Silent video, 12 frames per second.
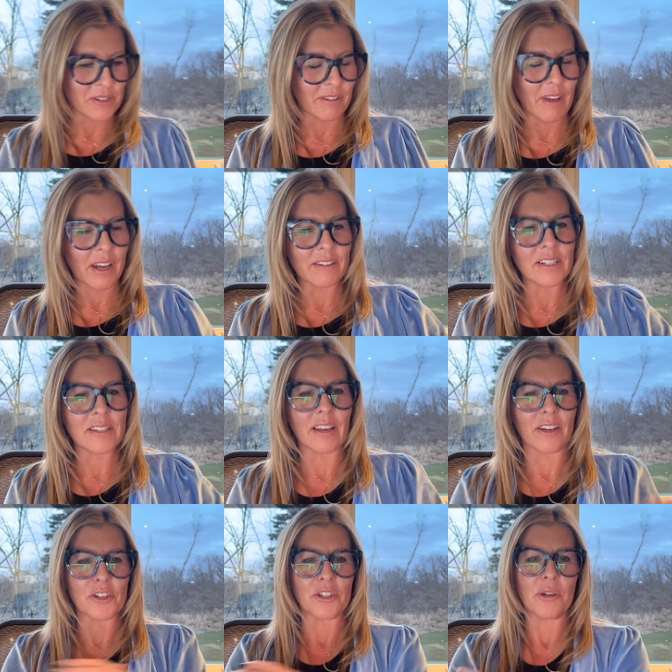lot of
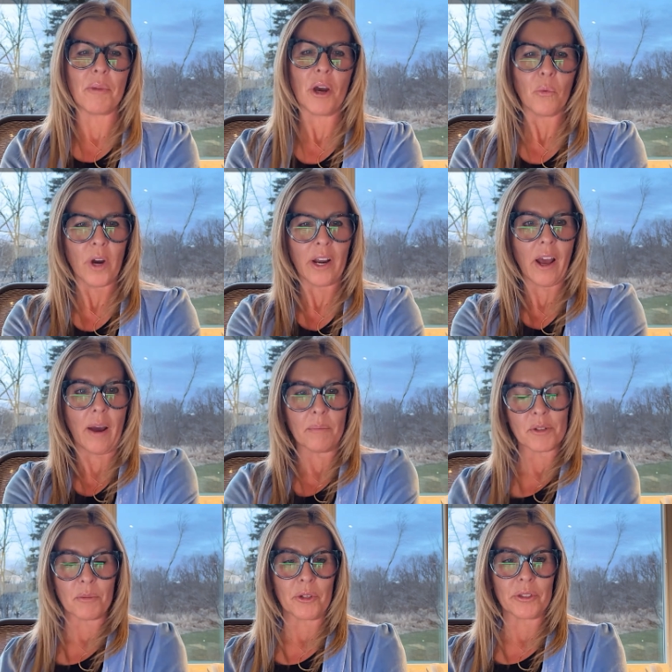discussion about what
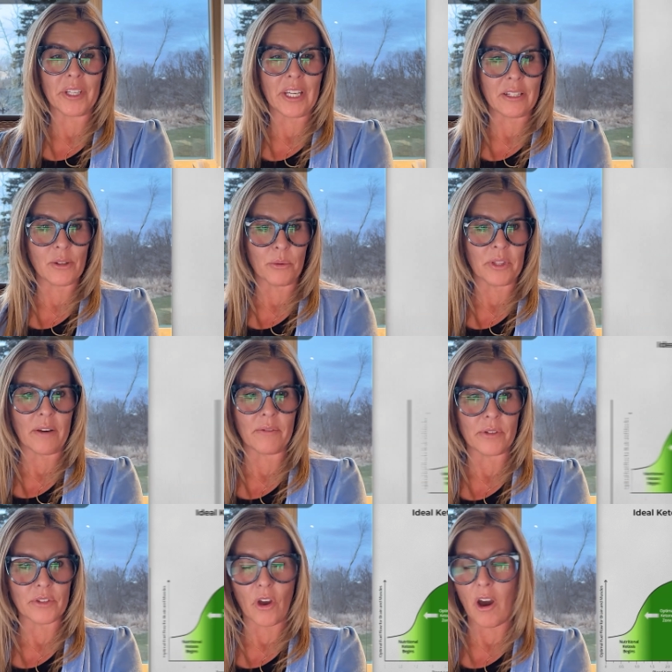optimal ketone
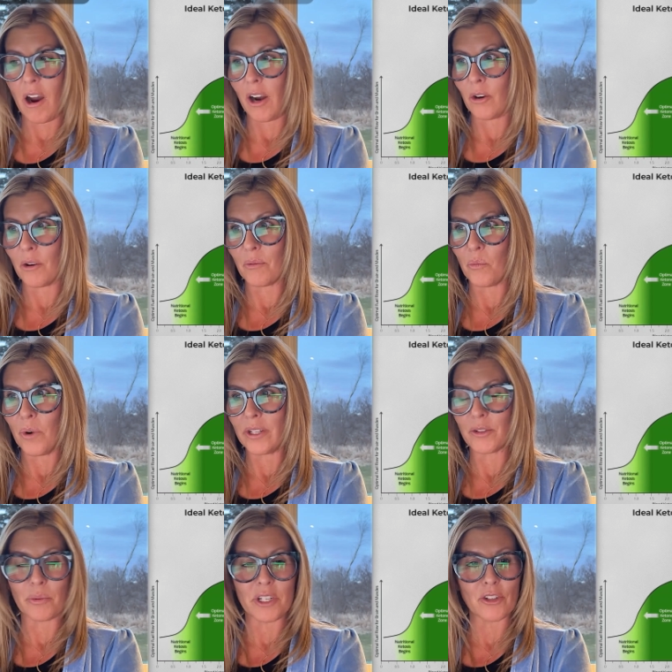levels are,
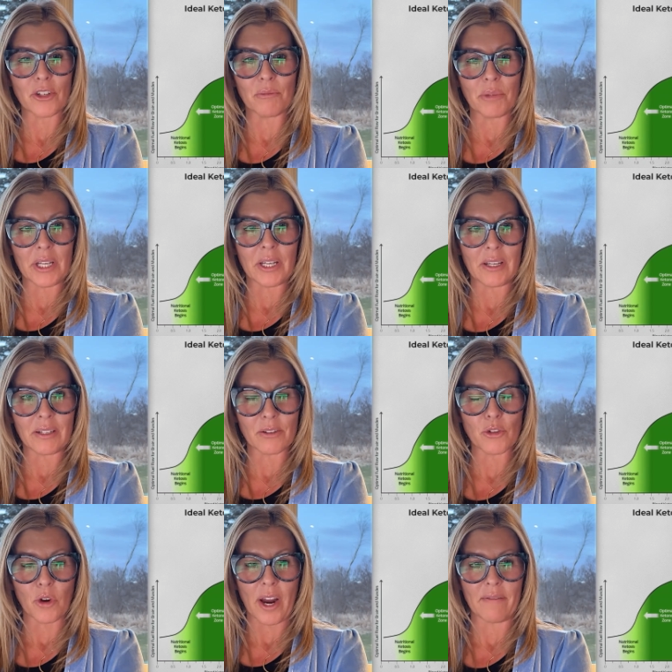what we should be
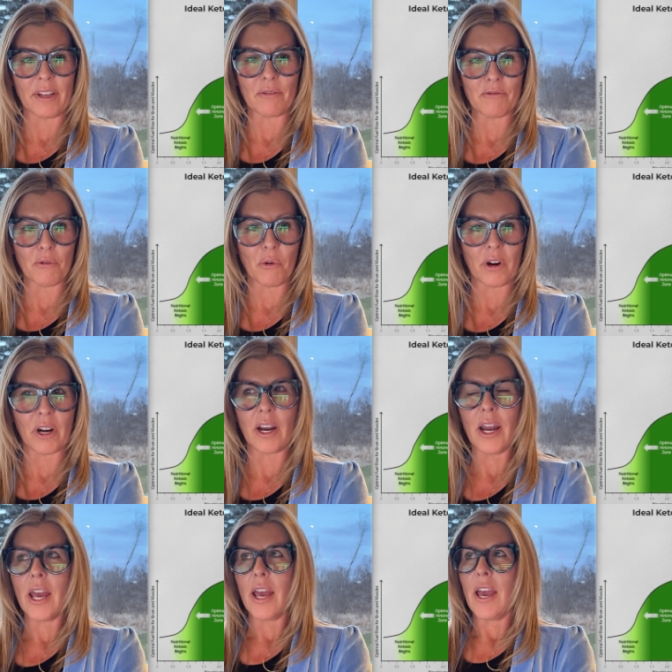striving for.
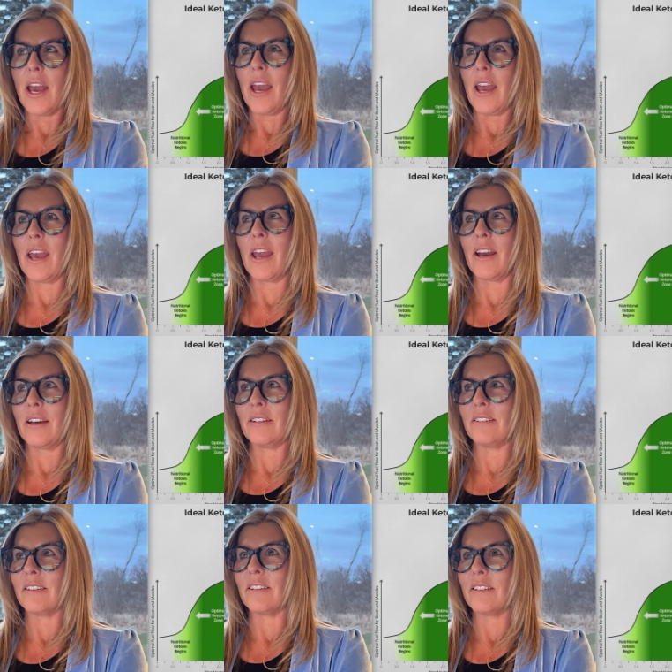
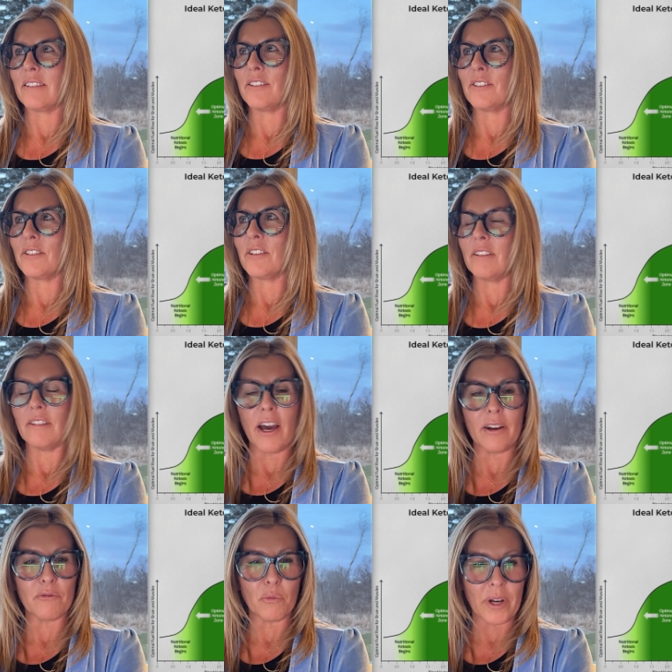And uh, a
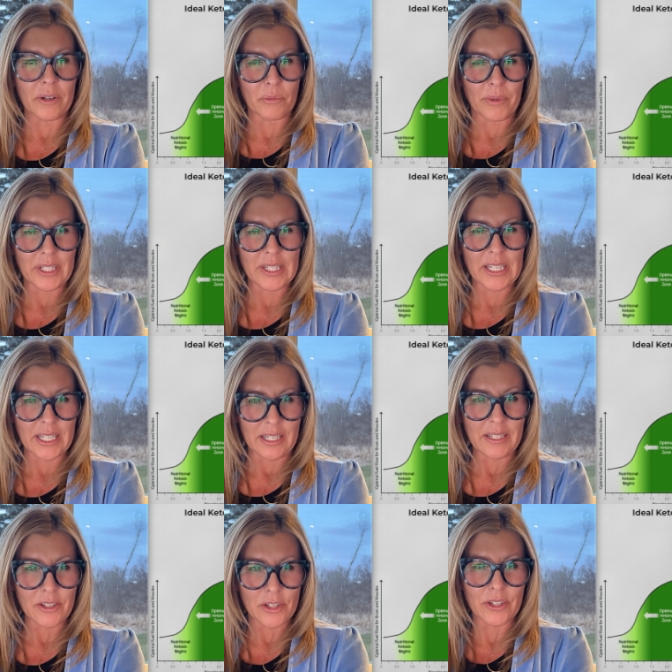lot of what we
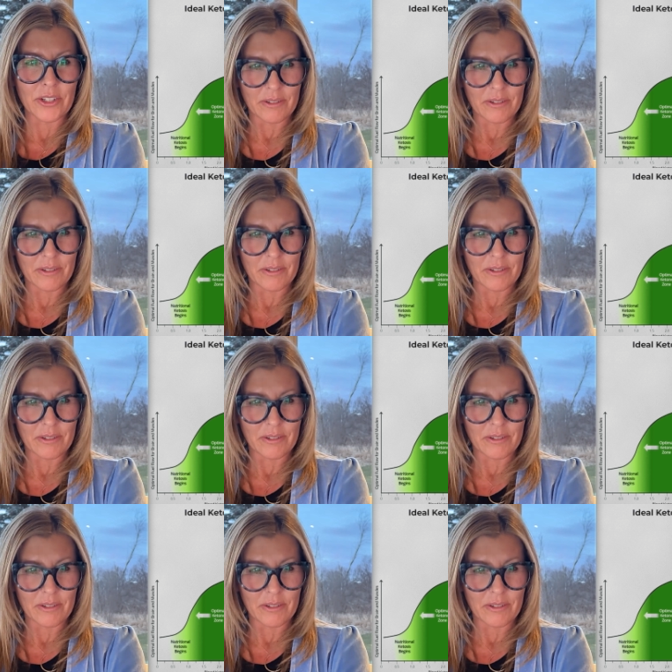teach,